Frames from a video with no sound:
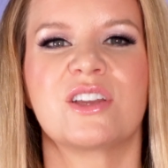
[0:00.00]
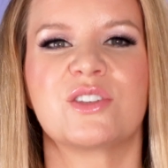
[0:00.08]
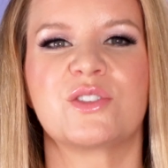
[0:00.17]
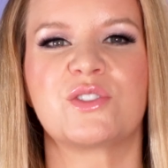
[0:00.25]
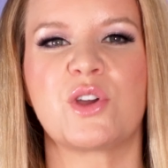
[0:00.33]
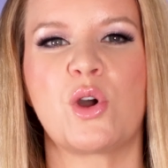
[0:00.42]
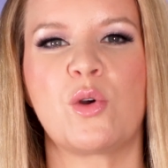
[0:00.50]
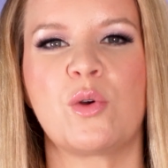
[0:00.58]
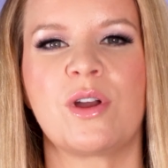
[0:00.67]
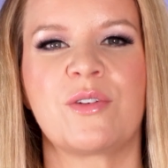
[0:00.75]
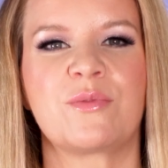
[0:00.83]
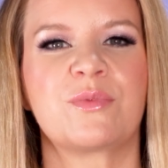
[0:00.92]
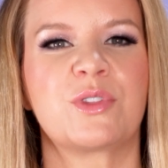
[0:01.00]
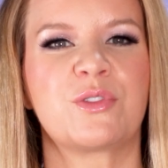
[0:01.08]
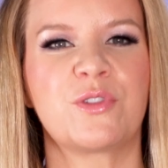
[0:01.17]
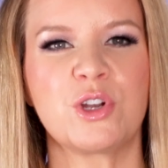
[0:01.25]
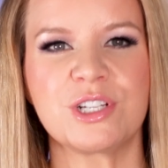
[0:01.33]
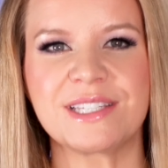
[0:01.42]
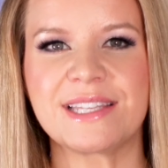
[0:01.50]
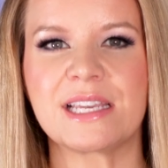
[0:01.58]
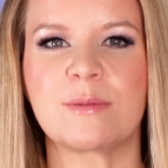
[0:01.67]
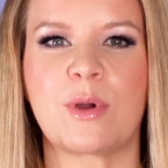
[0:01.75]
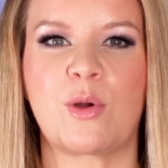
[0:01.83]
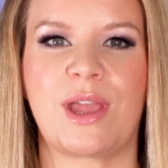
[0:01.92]
So the first thing
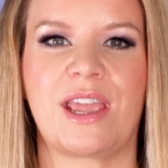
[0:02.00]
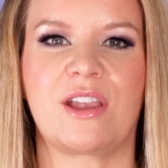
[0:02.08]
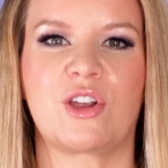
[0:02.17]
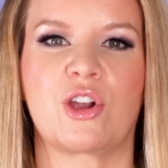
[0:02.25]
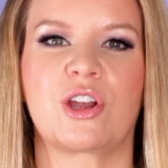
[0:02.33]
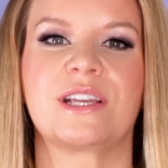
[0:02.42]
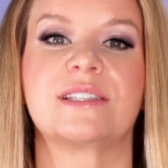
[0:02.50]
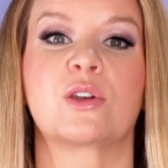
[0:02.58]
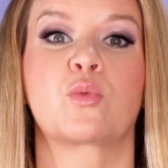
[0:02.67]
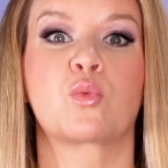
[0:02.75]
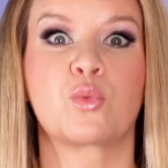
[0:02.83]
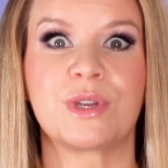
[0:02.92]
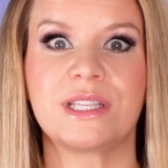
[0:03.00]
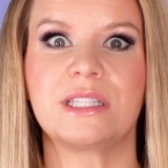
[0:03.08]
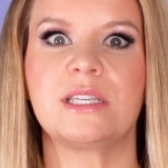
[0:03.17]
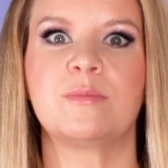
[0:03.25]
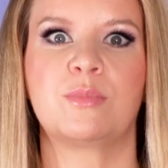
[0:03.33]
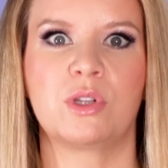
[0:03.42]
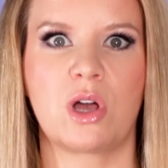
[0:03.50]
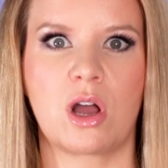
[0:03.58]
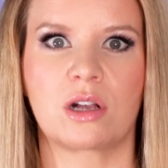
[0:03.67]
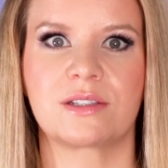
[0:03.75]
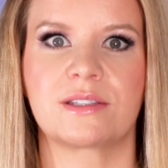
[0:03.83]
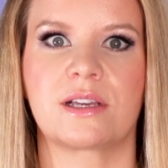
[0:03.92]
about anger is it really
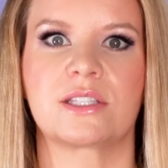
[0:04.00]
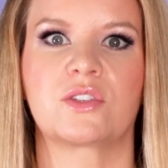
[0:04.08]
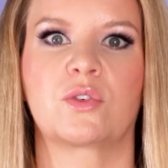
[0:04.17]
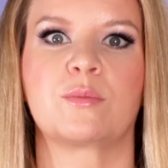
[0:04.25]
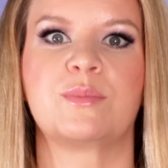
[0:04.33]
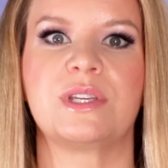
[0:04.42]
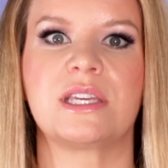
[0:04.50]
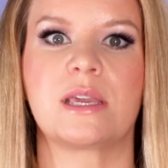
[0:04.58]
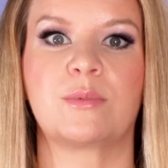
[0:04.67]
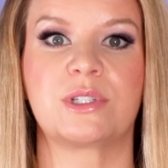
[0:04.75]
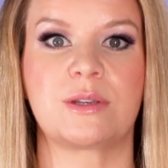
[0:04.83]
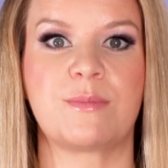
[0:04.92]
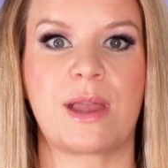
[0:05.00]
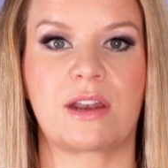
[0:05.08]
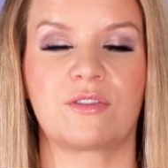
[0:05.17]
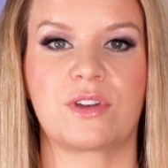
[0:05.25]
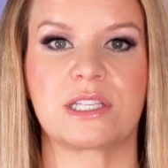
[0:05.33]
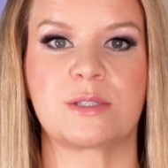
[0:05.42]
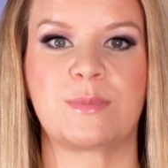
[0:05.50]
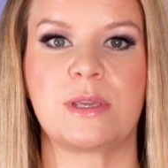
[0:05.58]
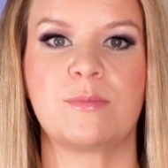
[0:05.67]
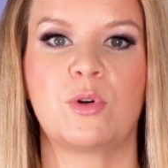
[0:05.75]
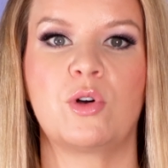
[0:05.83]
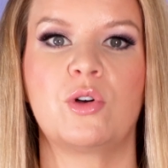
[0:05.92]
blocks us from being able to manifest
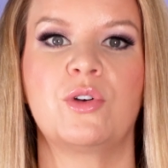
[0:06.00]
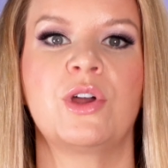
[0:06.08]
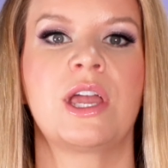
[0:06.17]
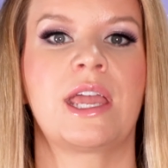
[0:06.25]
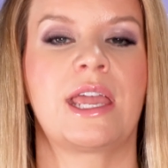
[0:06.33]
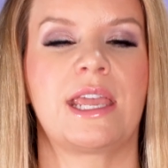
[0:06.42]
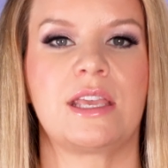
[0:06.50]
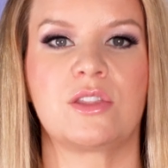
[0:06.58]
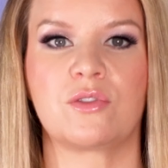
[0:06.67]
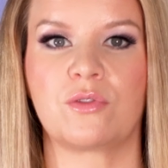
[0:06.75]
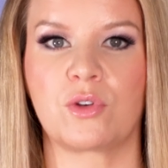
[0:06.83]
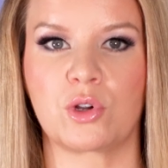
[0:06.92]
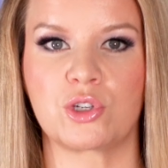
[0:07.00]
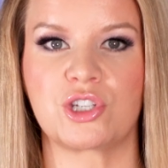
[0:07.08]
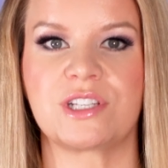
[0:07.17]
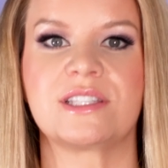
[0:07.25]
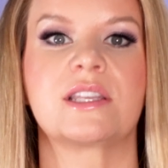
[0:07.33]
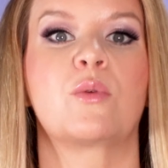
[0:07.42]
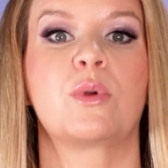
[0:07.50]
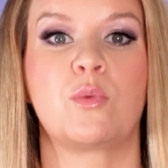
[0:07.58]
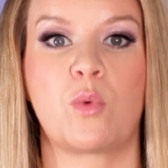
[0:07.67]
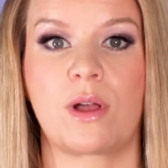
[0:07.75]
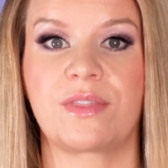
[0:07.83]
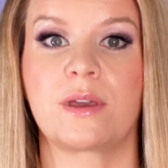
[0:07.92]
people in the versions that we
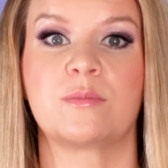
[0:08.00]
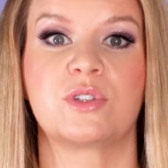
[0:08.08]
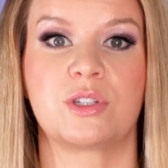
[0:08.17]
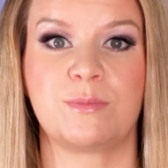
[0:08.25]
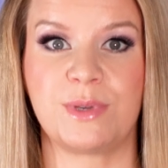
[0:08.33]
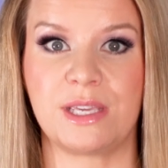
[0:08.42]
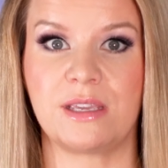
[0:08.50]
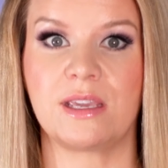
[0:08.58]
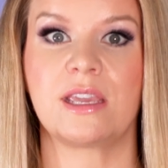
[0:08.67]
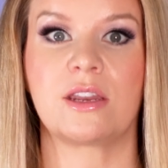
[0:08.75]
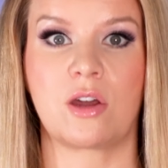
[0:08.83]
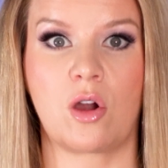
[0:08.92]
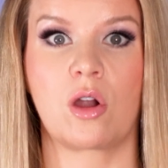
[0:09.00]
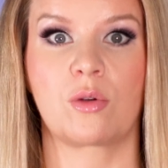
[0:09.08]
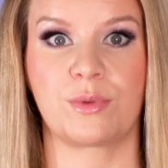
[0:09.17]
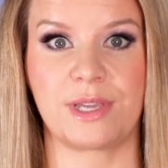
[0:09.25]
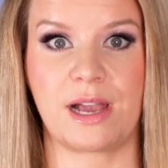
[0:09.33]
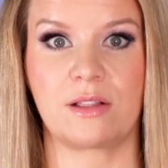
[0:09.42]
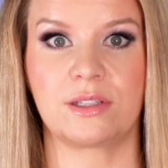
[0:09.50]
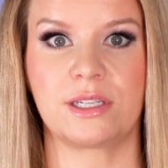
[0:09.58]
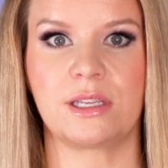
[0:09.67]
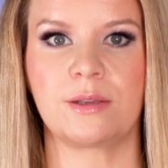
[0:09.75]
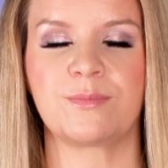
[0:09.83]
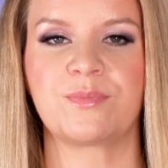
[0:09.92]
want them to be in our
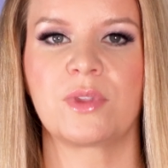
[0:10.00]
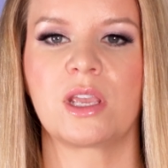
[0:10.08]
reality.